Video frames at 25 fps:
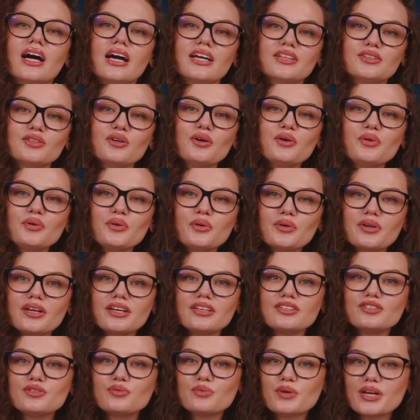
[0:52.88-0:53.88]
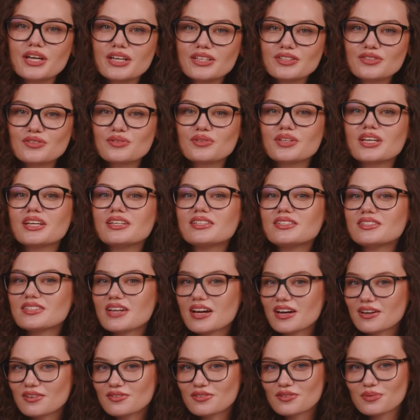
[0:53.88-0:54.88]
I know you can't wait to get
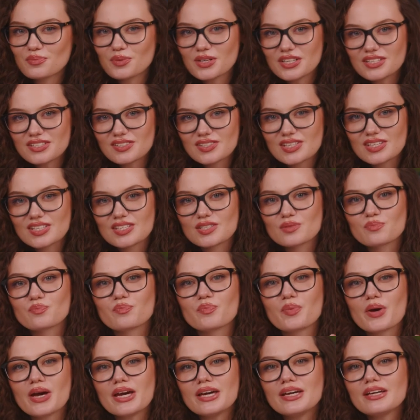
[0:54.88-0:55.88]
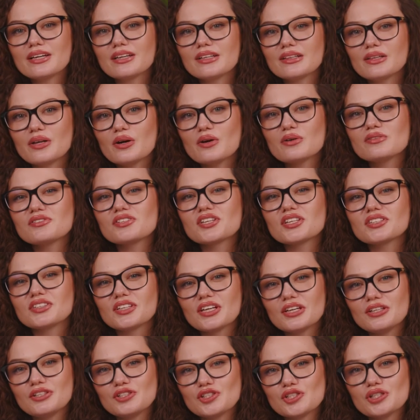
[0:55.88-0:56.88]
down to business. Pay close
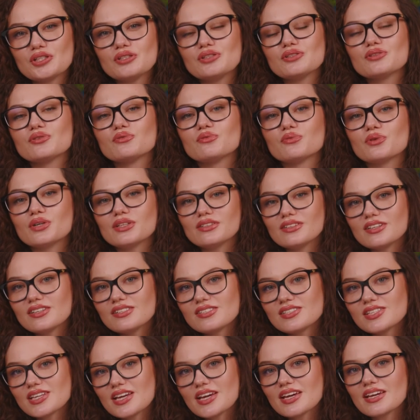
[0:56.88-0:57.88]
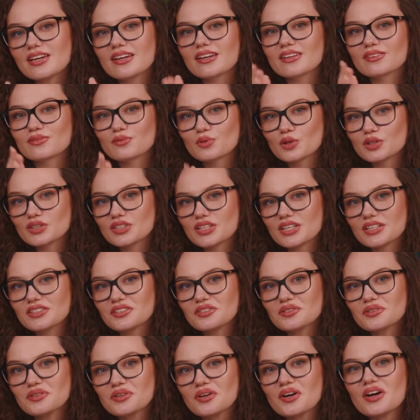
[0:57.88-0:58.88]
attention to what I say and what I
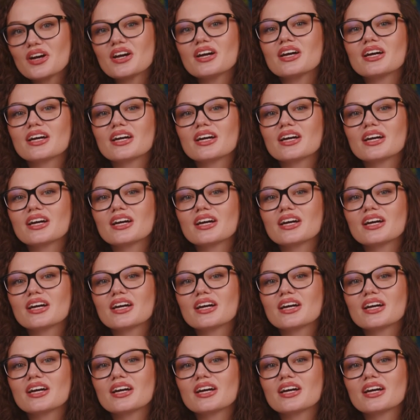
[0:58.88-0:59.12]
do.